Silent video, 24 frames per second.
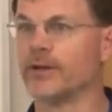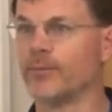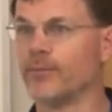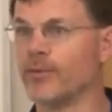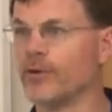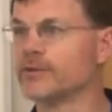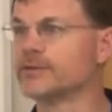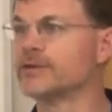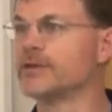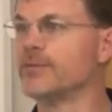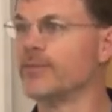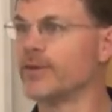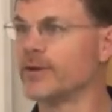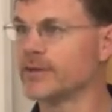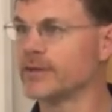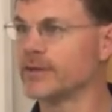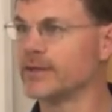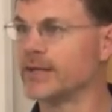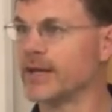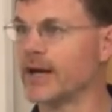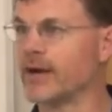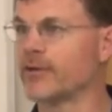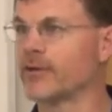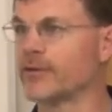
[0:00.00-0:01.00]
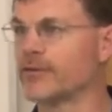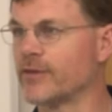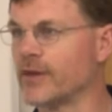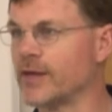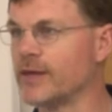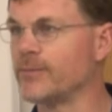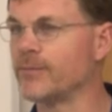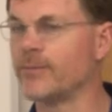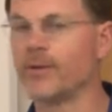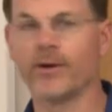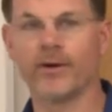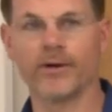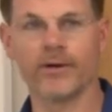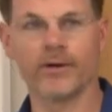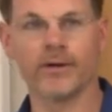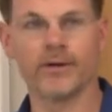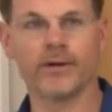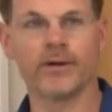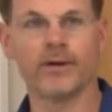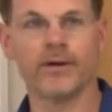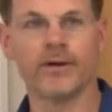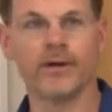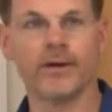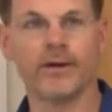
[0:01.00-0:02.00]
a multi-million dollar theme park
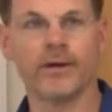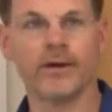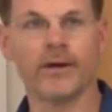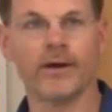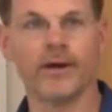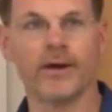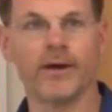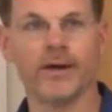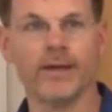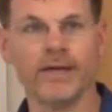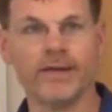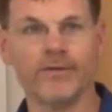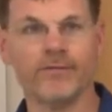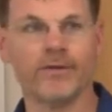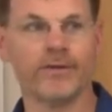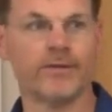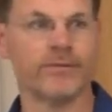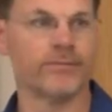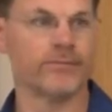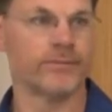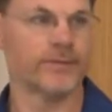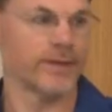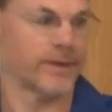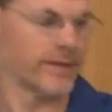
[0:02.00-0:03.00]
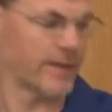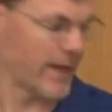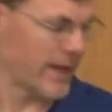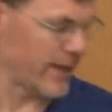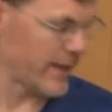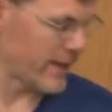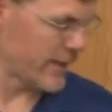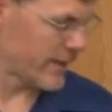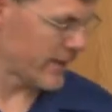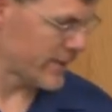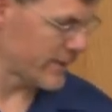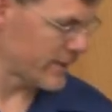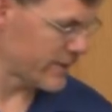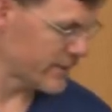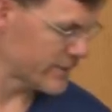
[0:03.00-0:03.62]
uh, even today.